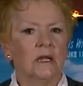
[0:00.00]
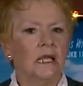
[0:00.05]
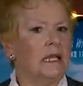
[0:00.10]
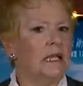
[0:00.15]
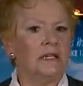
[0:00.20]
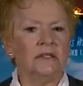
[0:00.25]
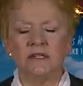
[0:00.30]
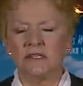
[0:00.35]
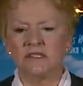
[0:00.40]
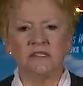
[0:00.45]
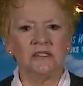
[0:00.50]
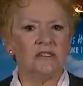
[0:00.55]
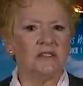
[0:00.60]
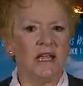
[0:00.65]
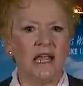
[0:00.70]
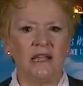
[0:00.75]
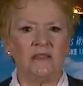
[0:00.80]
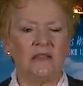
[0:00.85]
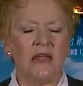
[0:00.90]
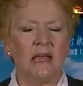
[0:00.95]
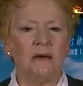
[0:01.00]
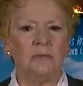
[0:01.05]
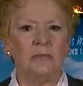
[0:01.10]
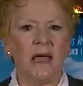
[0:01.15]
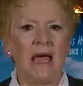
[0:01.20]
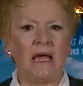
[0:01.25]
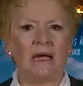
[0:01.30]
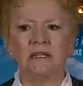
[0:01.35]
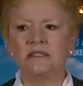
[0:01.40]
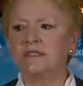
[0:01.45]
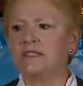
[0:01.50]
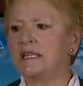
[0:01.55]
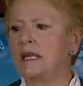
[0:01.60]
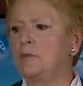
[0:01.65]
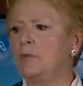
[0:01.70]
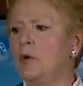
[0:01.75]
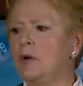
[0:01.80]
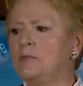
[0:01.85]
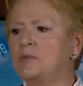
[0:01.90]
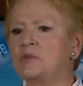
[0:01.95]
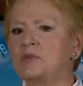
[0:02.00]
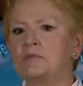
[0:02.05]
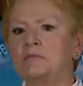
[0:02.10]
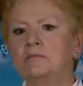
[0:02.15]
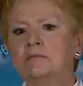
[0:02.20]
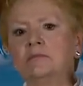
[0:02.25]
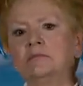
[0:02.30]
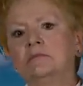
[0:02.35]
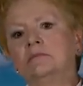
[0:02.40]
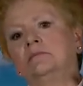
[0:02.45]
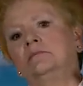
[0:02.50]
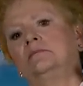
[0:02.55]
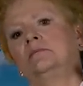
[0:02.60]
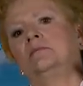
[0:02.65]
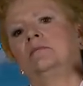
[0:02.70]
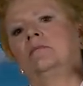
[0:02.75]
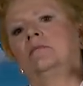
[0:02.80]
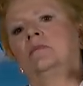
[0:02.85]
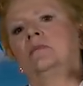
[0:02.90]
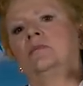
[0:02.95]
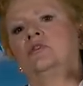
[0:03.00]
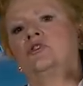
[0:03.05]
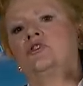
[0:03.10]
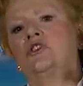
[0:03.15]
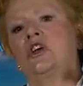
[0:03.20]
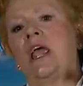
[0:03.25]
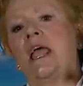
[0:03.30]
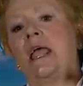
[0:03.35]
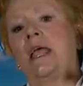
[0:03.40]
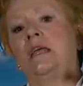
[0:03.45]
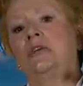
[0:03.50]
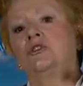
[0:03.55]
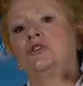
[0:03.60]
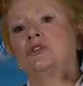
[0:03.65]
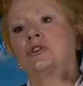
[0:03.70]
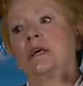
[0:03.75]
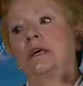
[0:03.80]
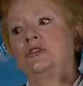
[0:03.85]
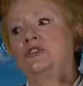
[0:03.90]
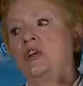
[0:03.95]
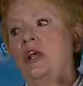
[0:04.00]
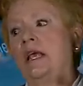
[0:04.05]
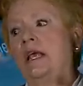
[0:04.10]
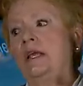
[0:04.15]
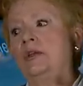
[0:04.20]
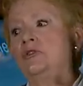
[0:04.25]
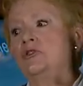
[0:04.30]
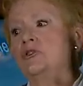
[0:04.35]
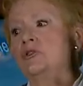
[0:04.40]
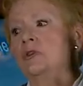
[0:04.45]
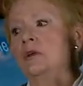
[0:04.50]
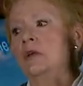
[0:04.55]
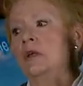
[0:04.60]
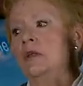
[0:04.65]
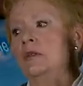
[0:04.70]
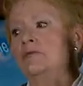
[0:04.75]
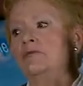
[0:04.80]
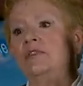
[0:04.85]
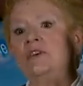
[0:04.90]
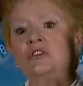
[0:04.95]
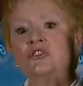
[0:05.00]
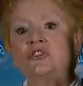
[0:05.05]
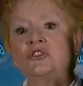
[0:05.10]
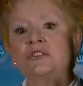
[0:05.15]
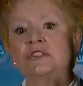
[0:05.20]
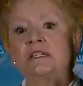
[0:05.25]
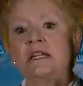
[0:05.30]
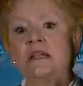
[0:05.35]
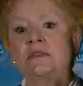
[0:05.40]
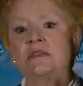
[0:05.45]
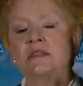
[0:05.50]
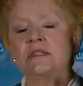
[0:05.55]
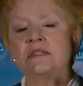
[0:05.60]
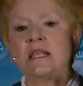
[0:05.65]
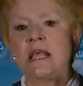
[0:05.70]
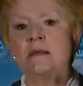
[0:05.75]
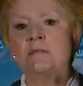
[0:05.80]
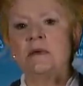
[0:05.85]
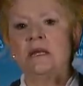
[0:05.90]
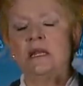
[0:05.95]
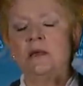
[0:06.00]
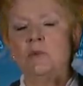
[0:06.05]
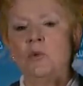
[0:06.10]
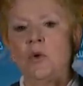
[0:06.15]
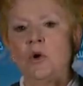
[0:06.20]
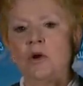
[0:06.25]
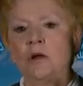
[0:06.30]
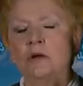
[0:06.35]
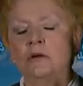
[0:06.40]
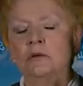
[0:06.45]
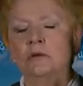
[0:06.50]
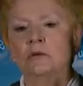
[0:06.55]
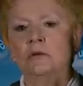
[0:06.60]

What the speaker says: He doesn't take that back and say, whoops, change, got change. Vision's not the same anymore.